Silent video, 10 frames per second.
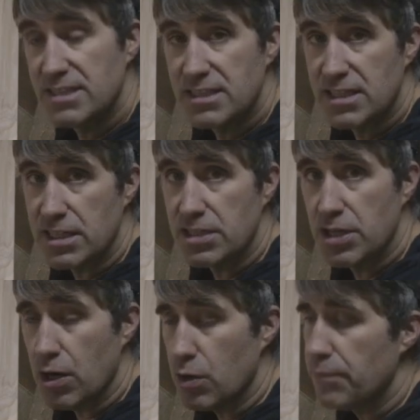is this gonna
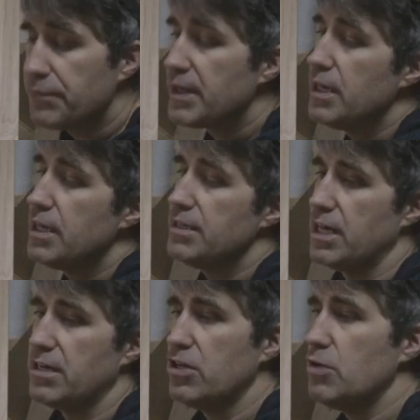go?
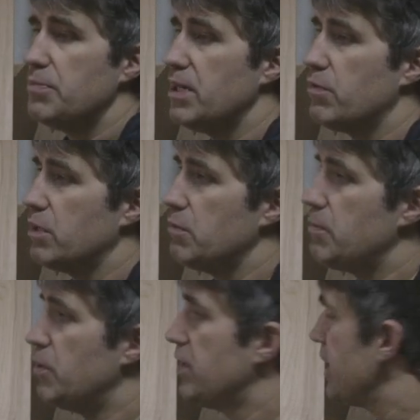Now in a little bit, we're gonna be
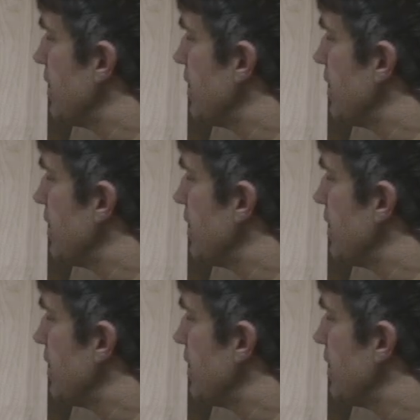building